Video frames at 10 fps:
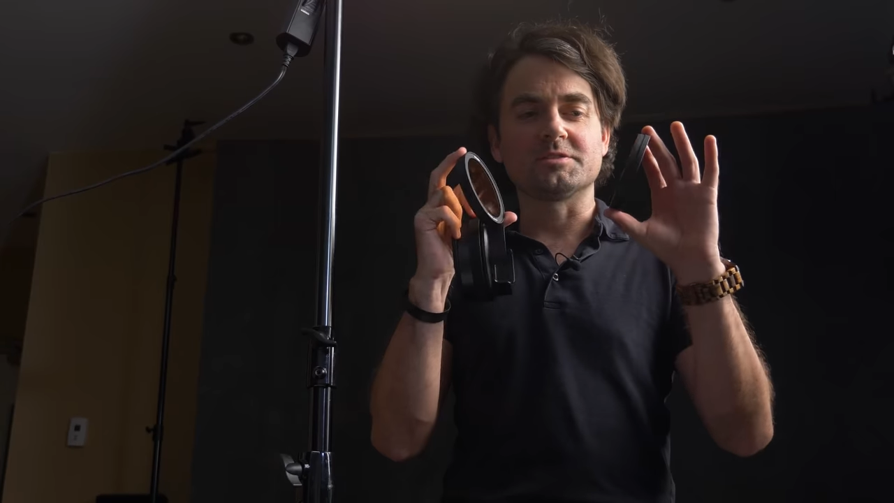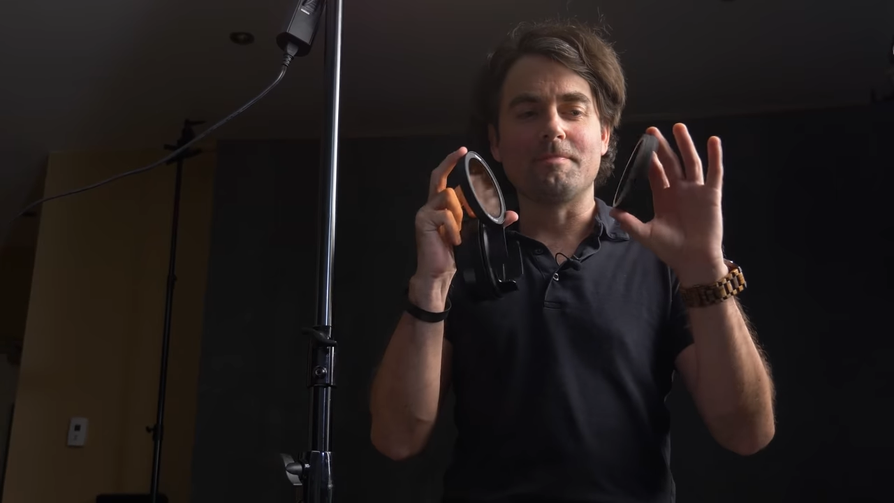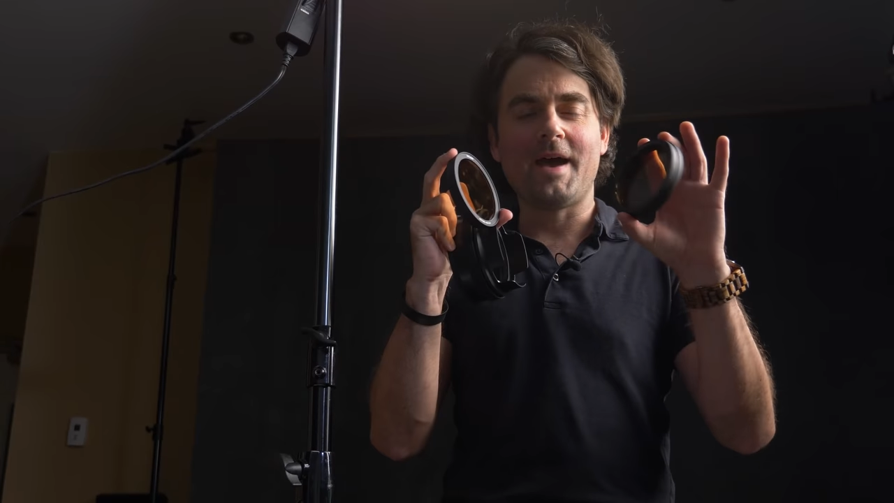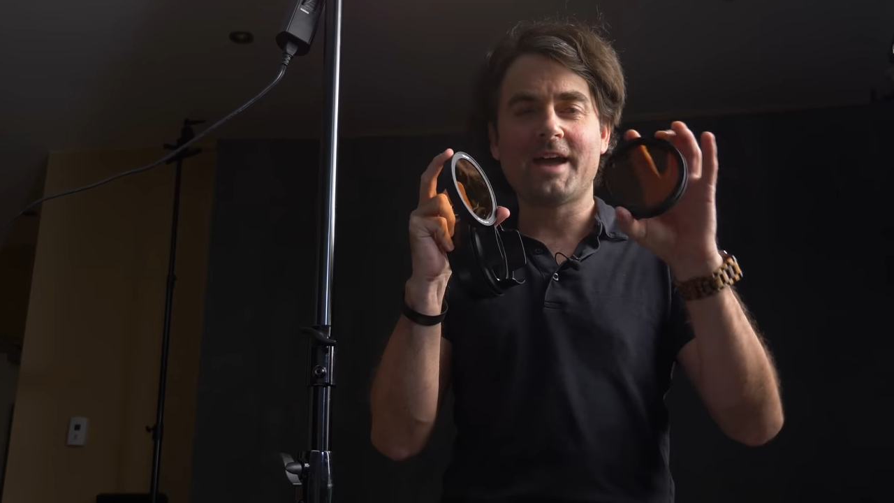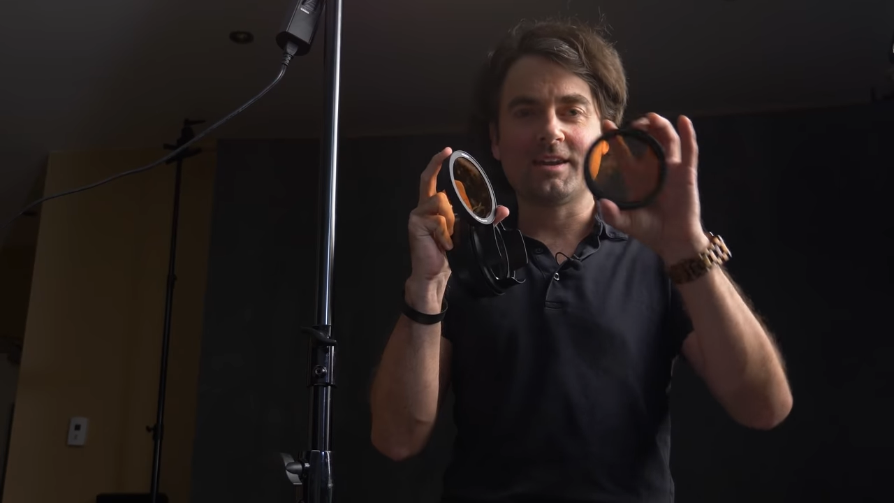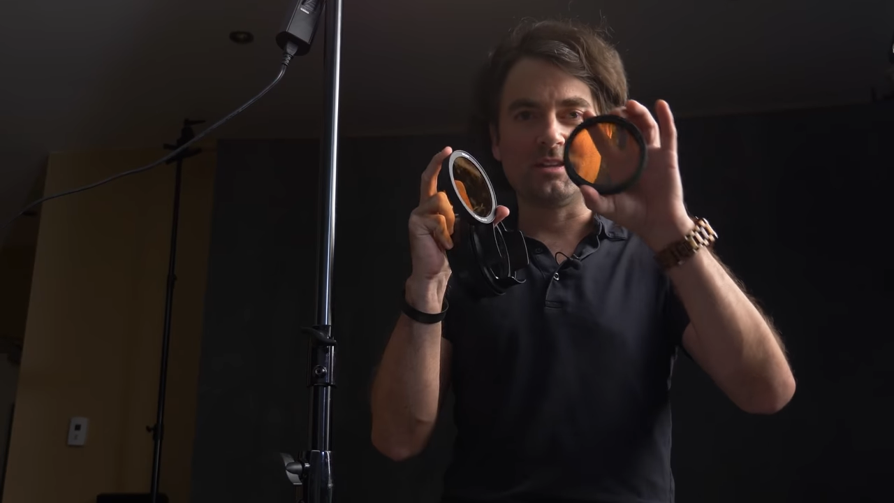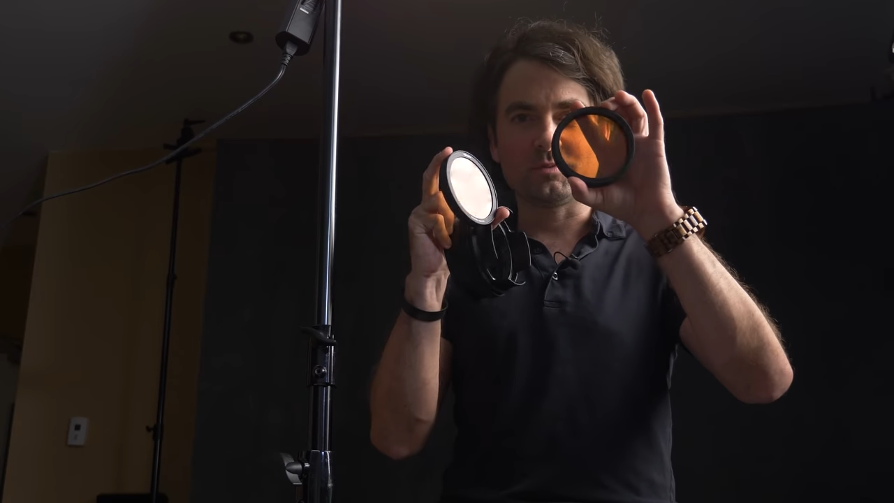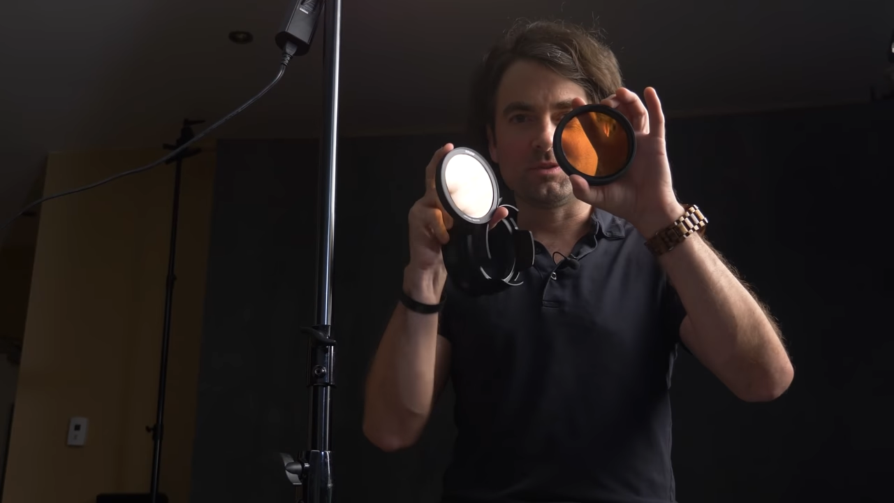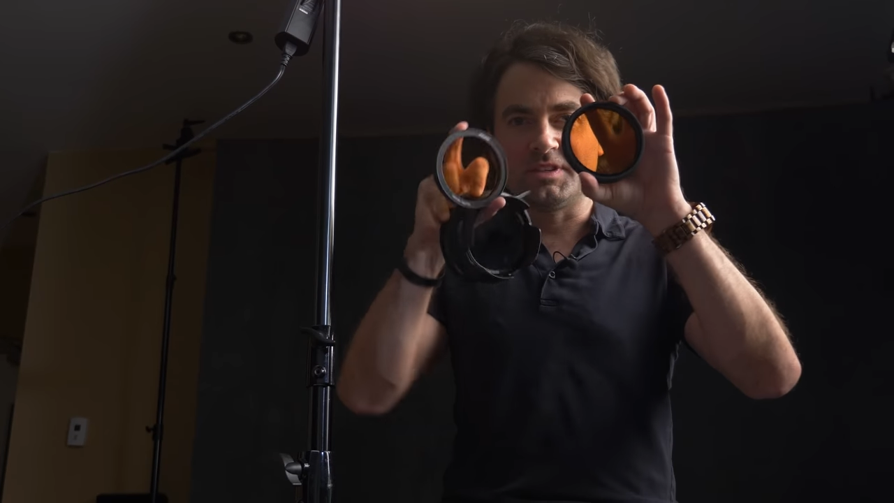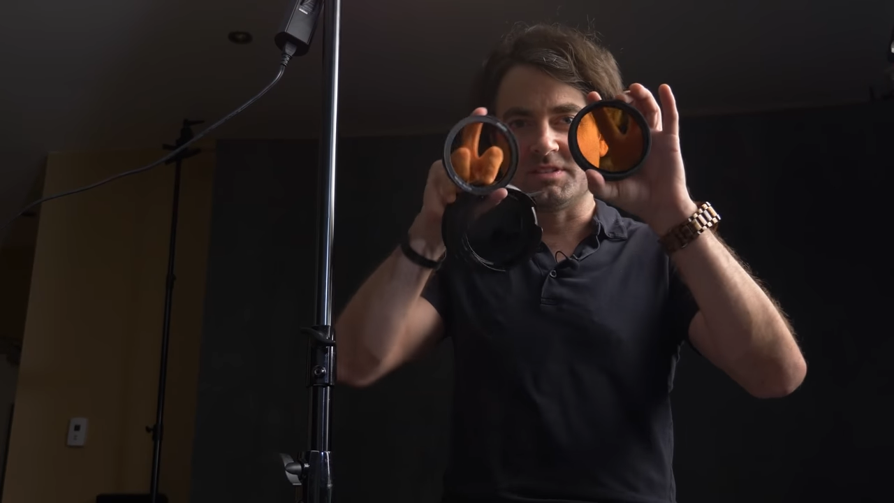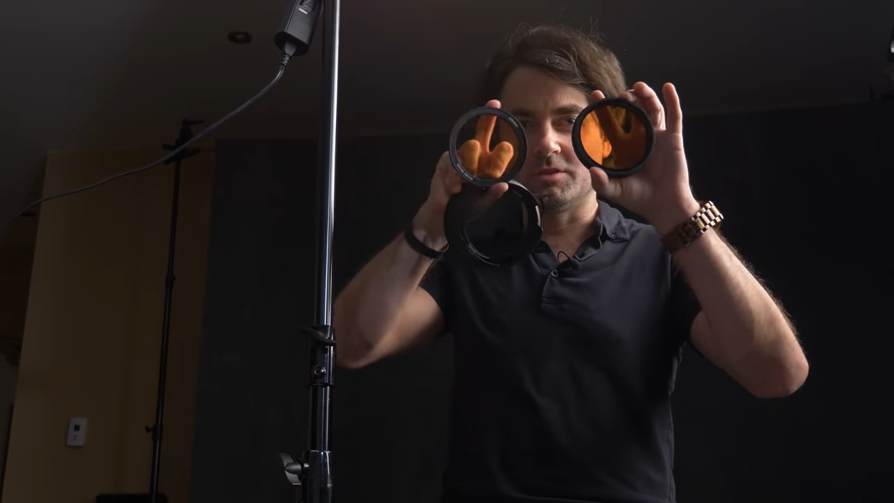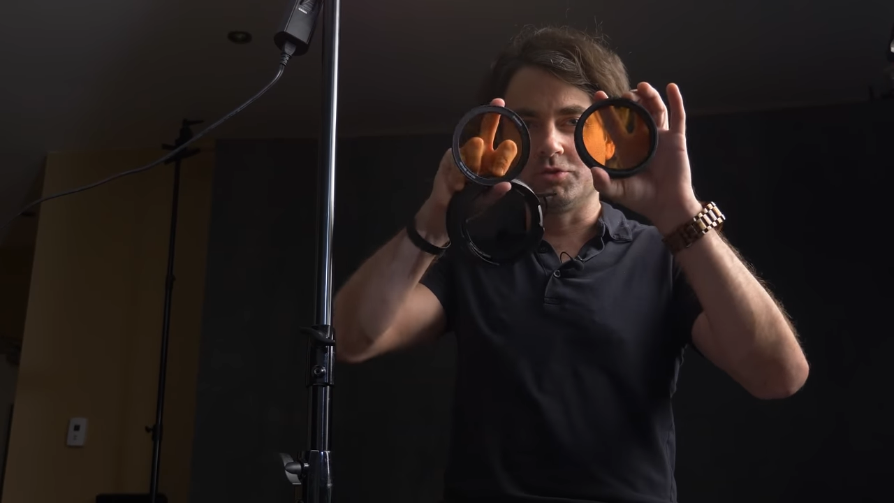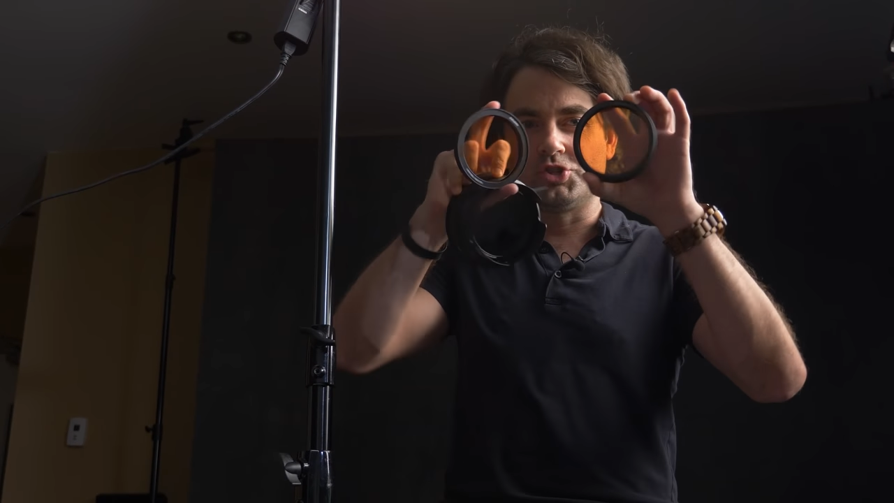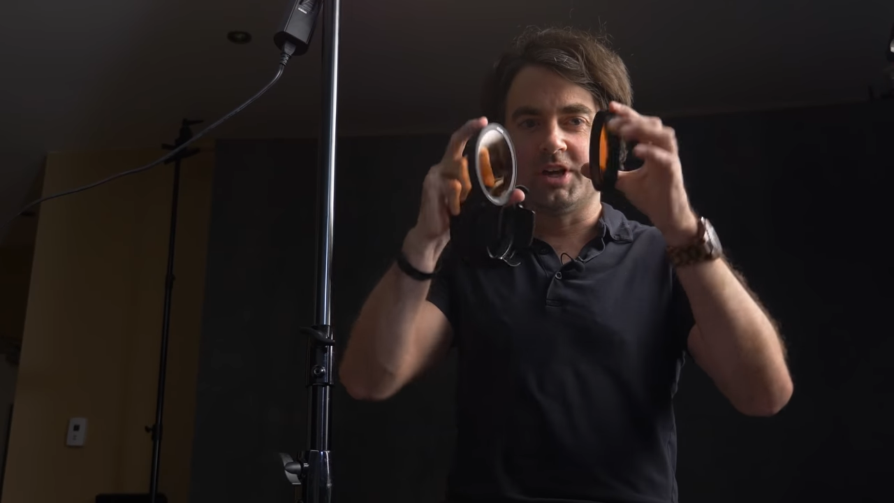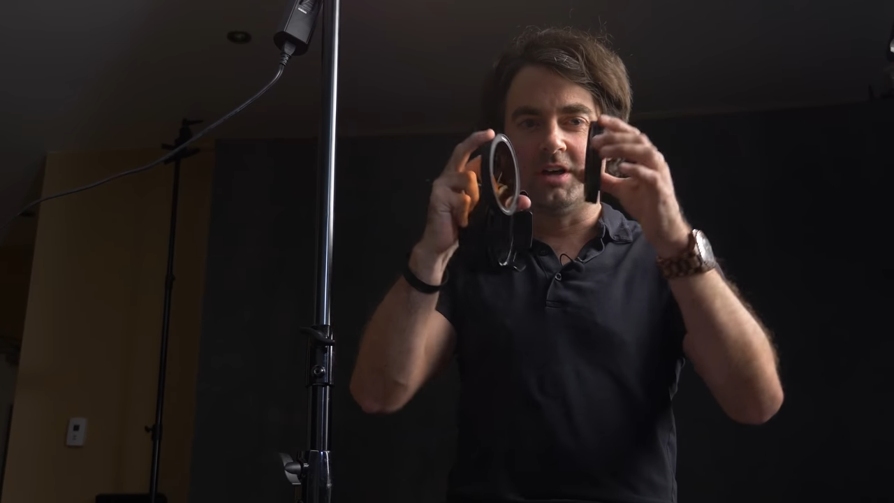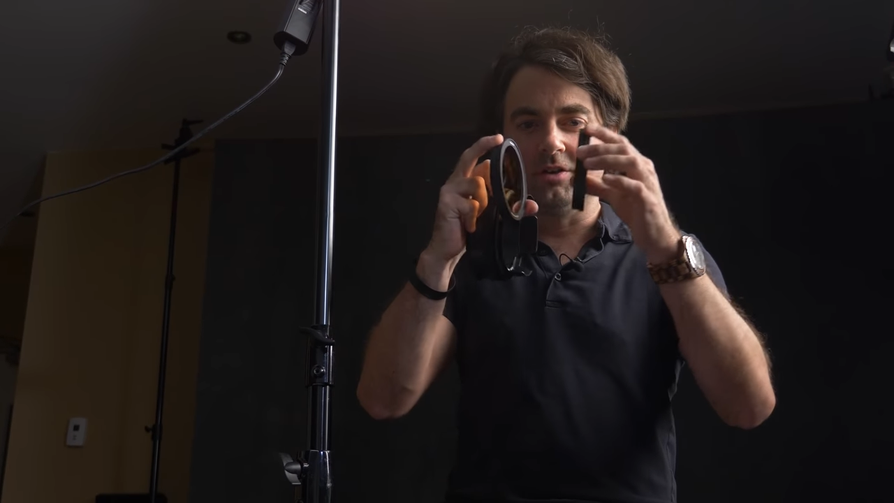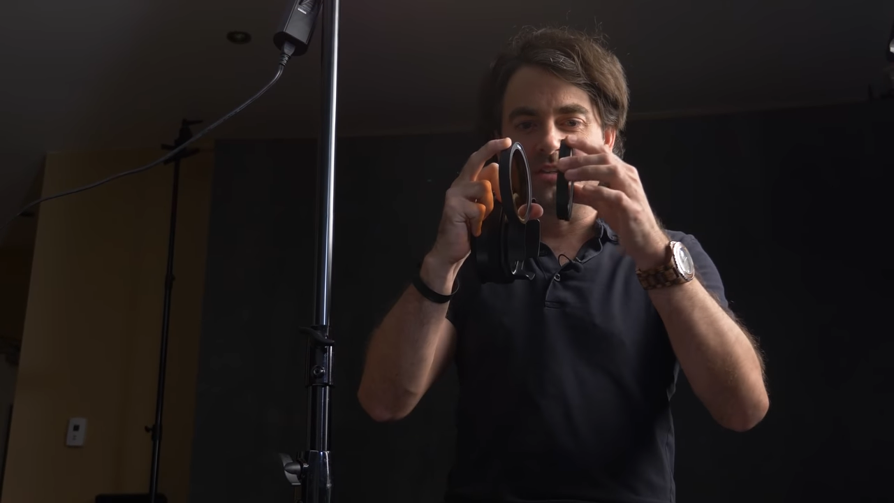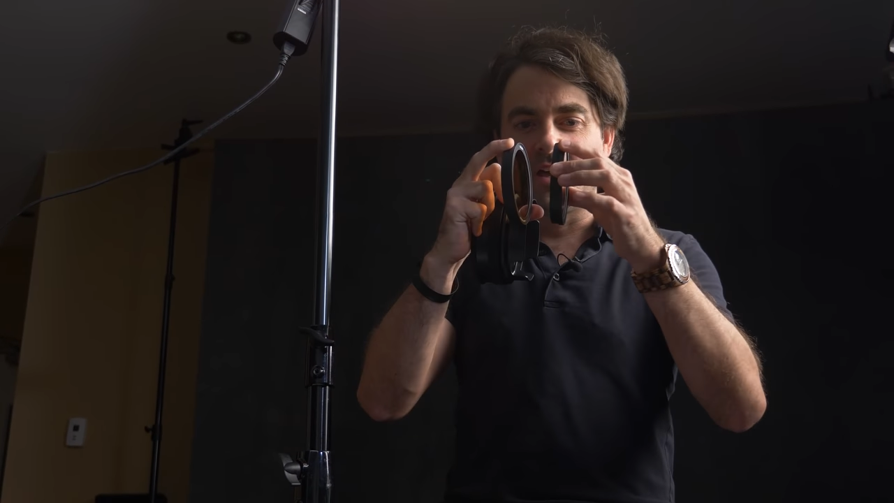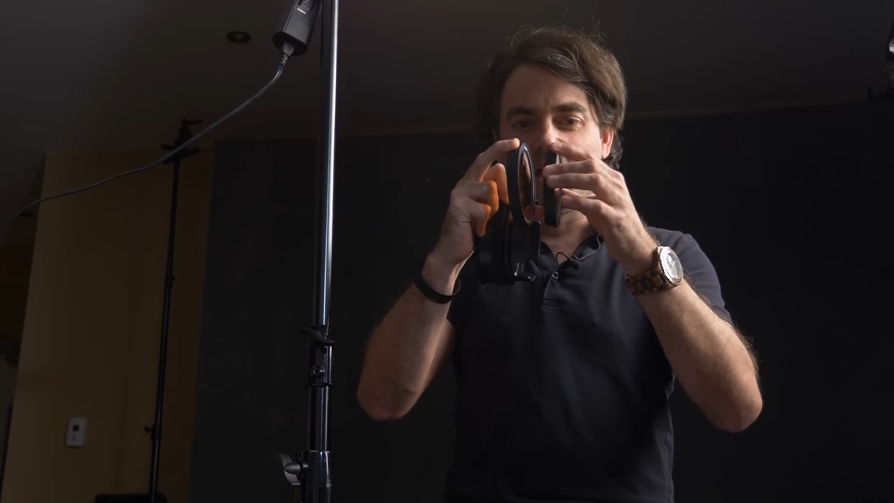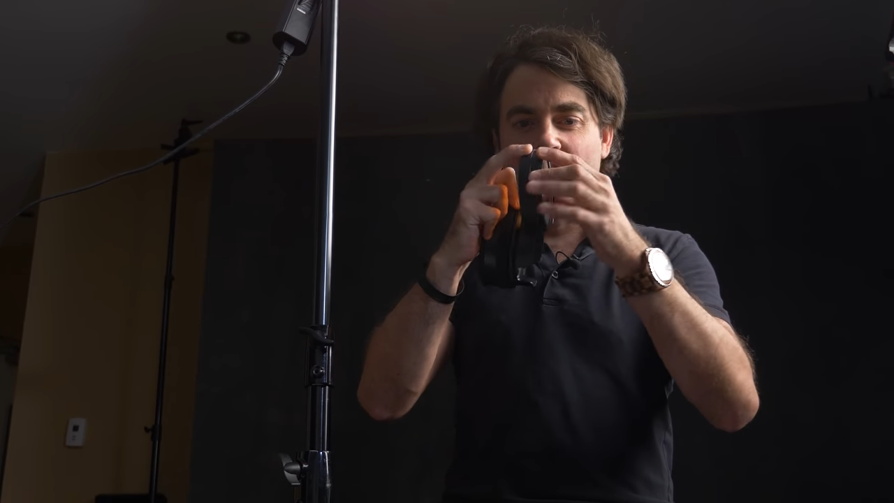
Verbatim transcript: magnets with these little gels.